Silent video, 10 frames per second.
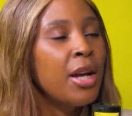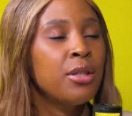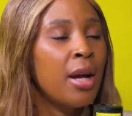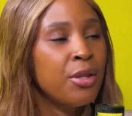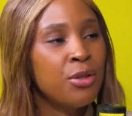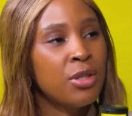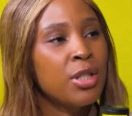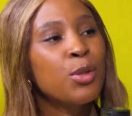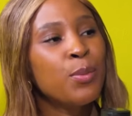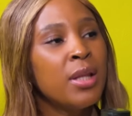I I should
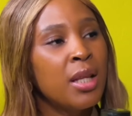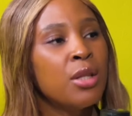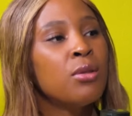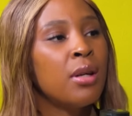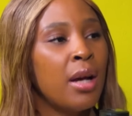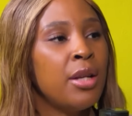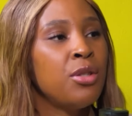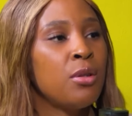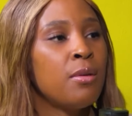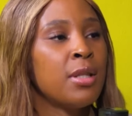just be there to
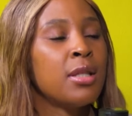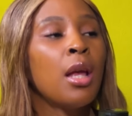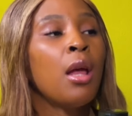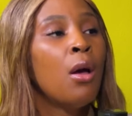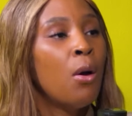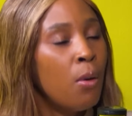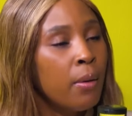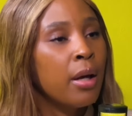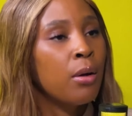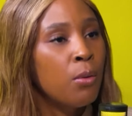guide you and say,
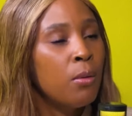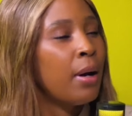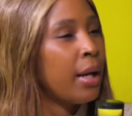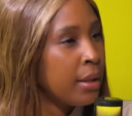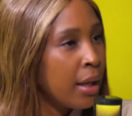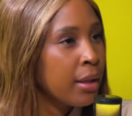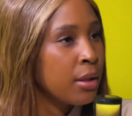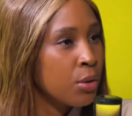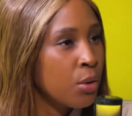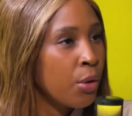okay, cool, I like
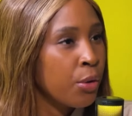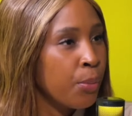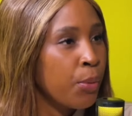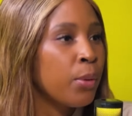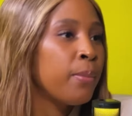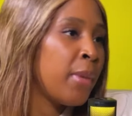the song you put.